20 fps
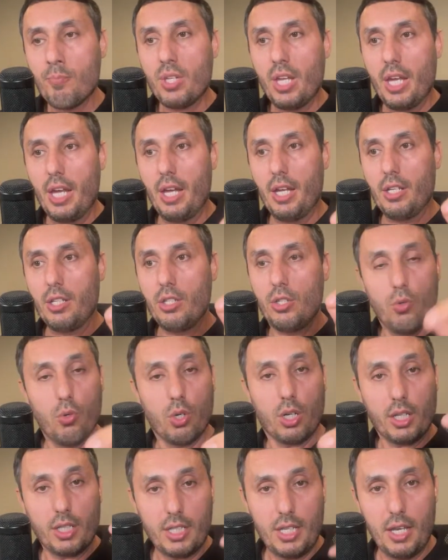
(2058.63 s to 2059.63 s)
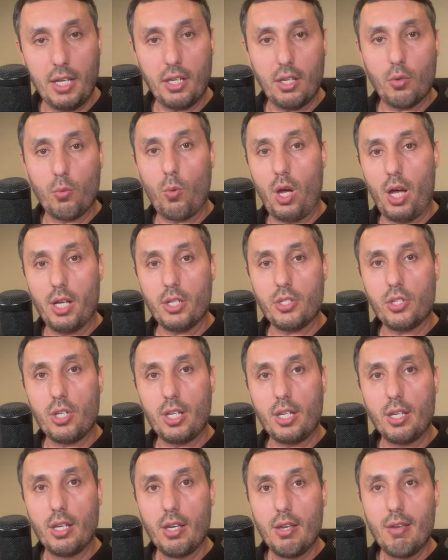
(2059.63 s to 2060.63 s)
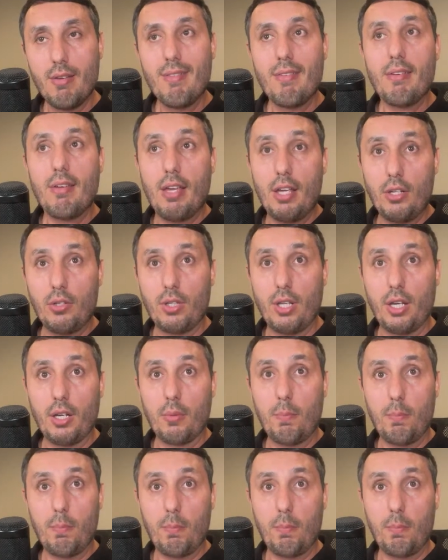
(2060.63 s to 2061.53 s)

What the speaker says: and you are a carrier watching and you're like,